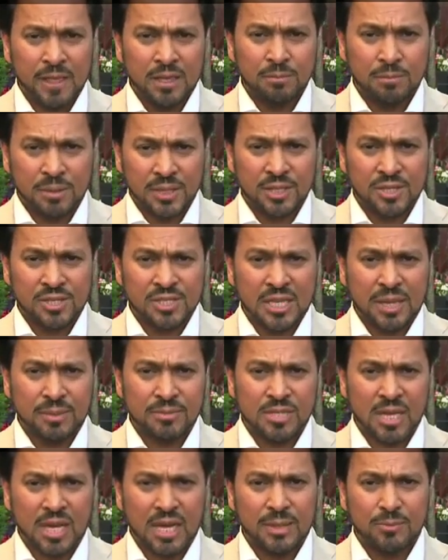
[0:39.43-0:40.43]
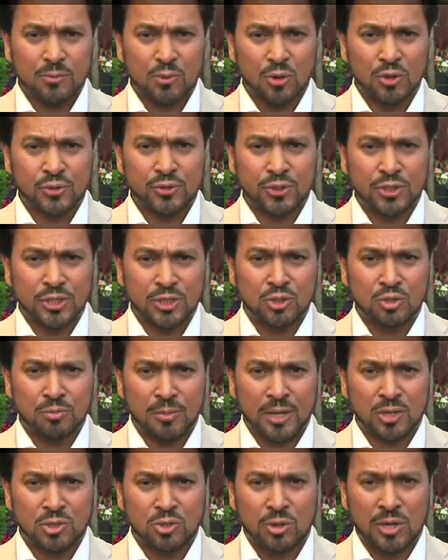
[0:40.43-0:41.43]
But at the same time, we also need to
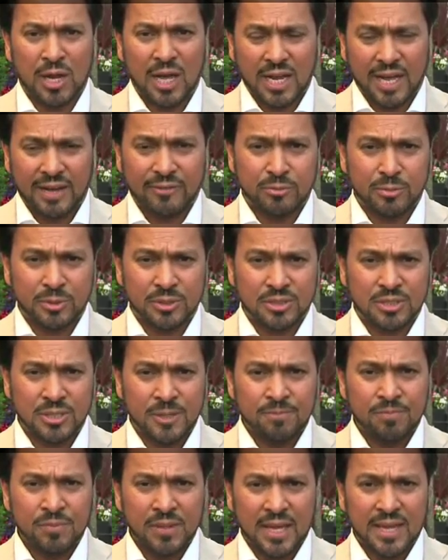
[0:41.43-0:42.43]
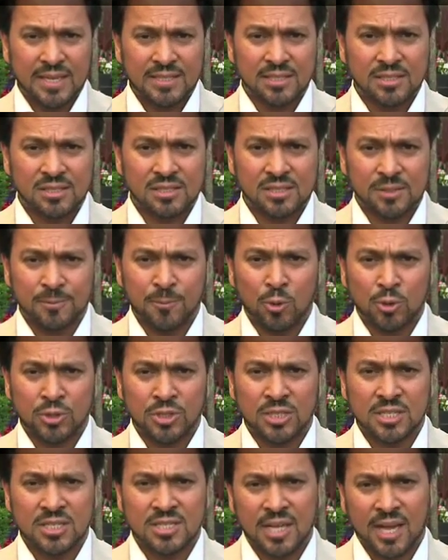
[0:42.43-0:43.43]
make sure our government isn't
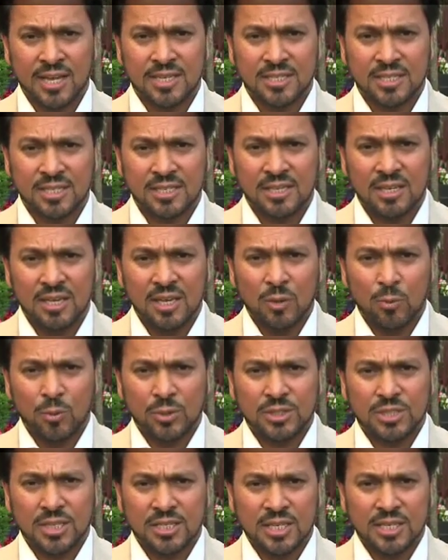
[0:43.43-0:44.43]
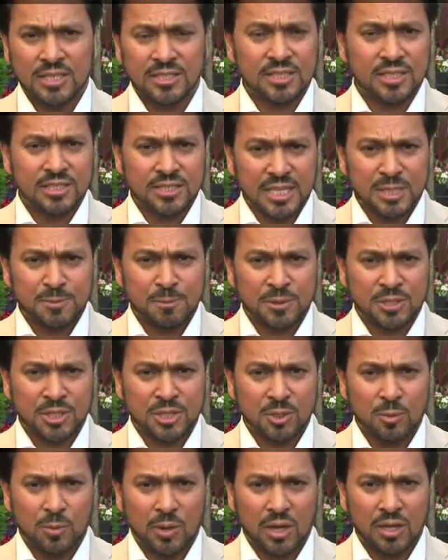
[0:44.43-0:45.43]
siding with dictators and despots in
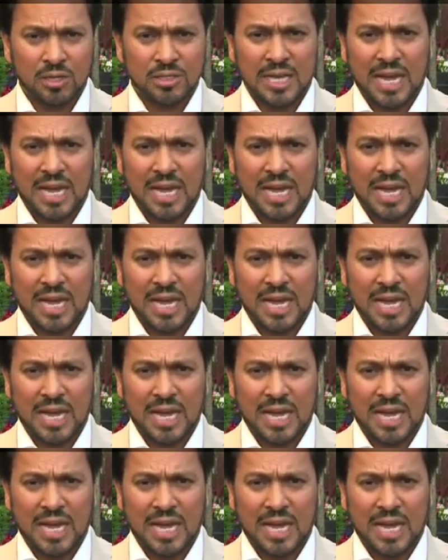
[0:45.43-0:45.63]
the world.